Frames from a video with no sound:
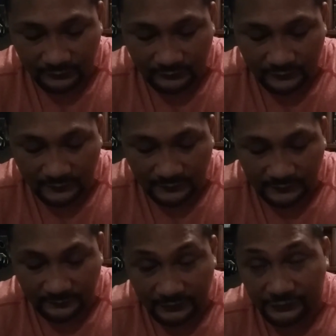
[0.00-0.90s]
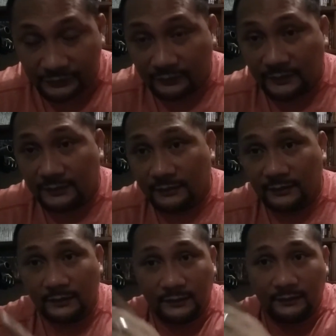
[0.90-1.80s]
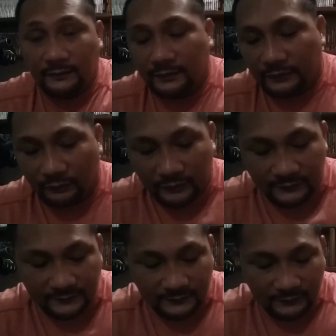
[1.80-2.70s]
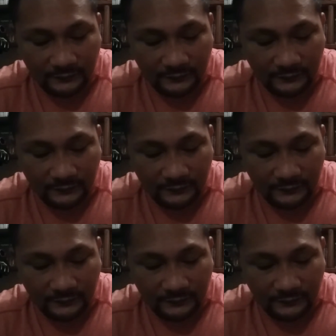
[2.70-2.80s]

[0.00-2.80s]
So I need to make sure that the, the other ones